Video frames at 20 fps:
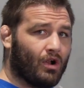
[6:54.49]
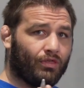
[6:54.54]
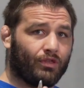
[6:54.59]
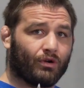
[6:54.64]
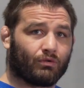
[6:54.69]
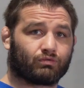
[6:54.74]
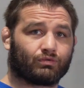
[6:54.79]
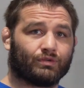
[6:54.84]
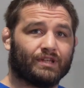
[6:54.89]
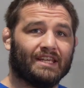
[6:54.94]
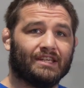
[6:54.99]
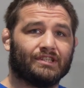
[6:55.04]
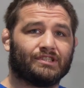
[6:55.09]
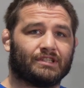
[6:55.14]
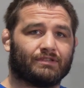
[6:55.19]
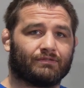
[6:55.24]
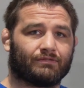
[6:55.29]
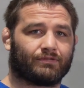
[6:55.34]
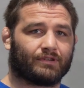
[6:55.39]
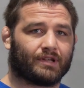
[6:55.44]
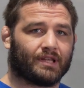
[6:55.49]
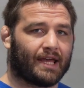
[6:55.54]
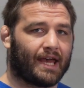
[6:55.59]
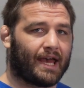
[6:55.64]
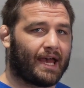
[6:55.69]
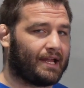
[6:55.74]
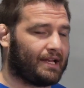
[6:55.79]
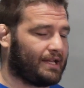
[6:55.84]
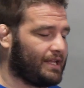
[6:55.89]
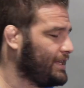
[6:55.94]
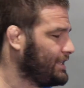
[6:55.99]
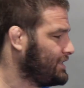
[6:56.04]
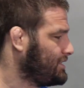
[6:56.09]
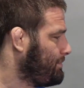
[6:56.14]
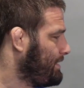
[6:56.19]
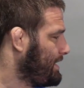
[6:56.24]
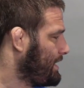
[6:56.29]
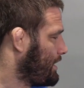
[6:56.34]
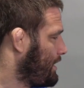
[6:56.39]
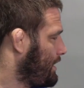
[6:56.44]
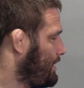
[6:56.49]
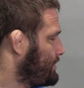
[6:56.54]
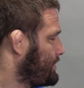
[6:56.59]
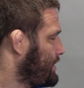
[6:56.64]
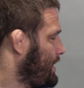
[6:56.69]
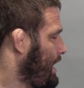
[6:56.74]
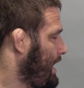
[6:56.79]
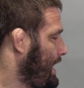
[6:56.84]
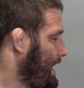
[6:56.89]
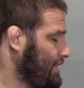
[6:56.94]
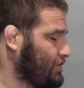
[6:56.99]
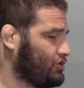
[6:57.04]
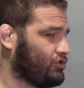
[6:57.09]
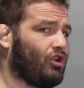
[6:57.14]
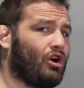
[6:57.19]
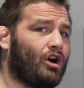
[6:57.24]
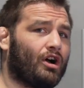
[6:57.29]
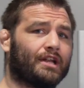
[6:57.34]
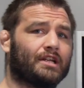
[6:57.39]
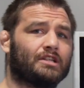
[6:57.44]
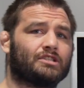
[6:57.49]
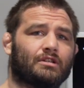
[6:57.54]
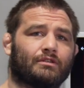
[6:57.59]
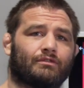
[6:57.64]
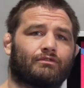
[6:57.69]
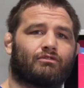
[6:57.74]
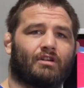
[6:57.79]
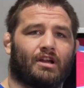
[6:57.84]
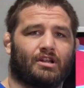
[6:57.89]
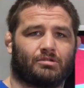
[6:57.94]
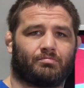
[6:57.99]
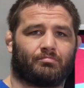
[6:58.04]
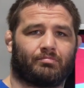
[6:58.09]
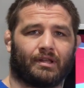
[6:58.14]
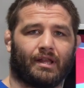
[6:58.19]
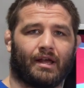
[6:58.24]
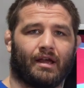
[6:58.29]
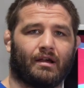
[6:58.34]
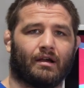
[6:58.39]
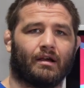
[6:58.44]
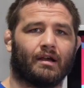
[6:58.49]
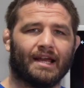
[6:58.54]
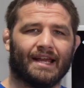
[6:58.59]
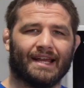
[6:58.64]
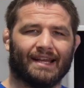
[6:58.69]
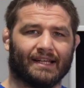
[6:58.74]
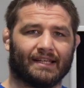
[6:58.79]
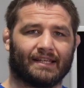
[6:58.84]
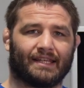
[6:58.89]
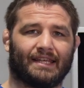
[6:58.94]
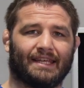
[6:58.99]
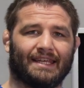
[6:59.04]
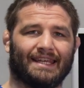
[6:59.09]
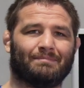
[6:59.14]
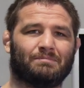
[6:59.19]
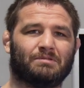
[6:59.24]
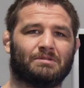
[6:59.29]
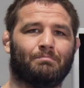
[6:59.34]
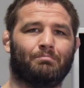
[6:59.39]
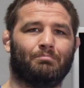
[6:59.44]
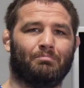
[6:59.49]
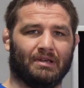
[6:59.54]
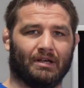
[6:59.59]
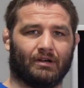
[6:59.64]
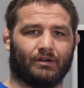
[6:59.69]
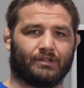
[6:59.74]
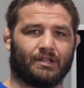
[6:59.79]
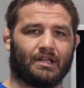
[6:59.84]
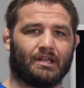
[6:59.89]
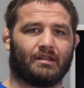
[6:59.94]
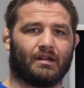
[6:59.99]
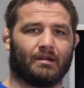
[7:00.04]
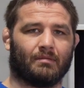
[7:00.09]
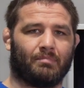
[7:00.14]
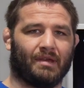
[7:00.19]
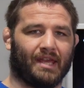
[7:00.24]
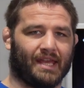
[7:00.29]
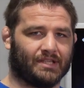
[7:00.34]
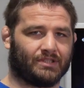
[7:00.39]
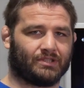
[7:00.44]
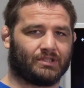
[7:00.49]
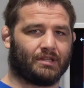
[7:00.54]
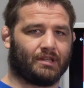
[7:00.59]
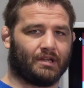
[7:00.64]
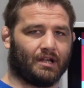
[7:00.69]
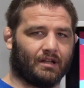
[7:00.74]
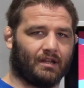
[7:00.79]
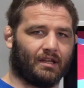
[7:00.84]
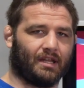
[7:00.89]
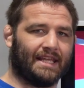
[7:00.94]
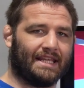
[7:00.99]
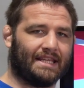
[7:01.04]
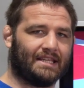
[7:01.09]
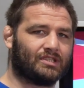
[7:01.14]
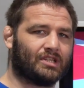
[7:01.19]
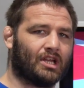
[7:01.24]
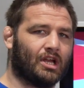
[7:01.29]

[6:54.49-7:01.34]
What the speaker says: The reason for that is because as long as the French player keeps building their base to their knees,